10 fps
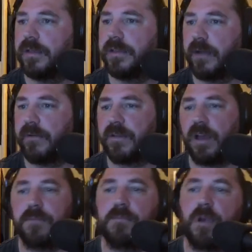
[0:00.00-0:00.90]
Now we've
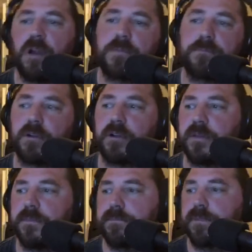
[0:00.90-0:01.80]
got Mark
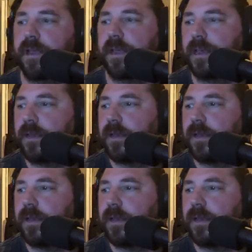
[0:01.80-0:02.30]
Burnham playing.